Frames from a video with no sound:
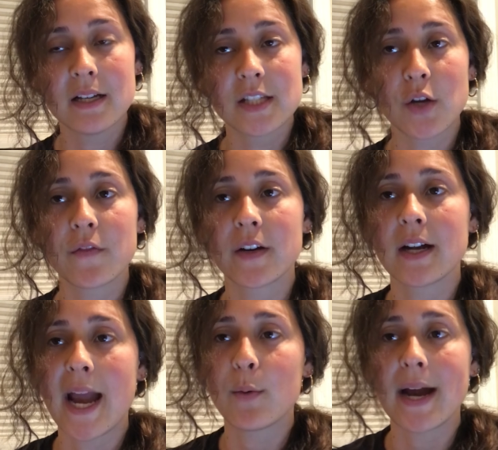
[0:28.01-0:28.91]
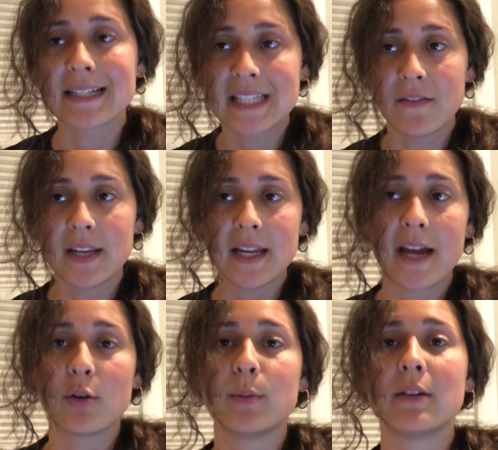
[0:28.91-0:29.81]
So for our activity,
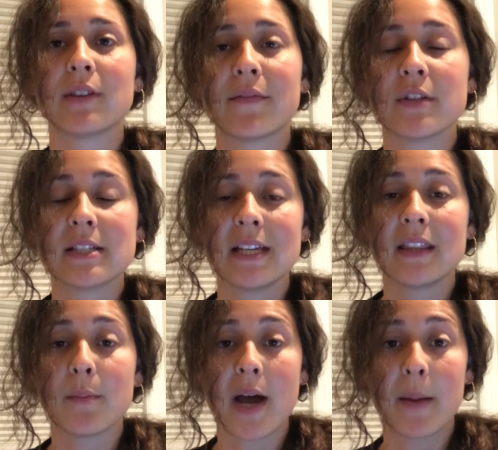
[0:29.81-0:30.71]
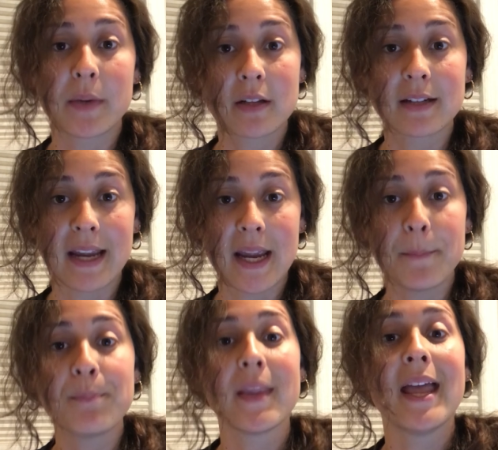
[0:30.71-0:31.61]
I will be referencing the popular
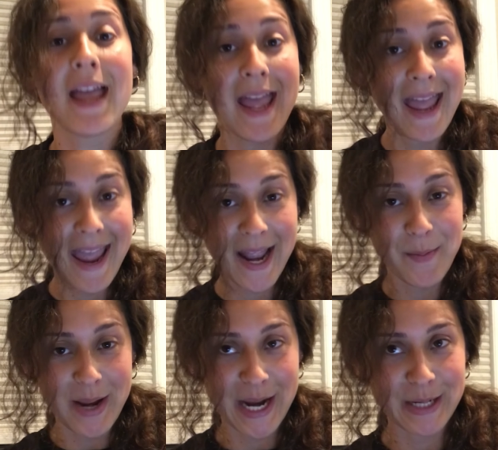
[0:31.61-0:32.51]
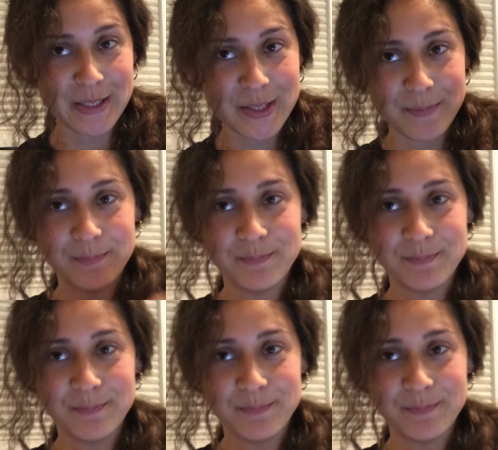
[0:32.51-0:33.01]
game, Headbands.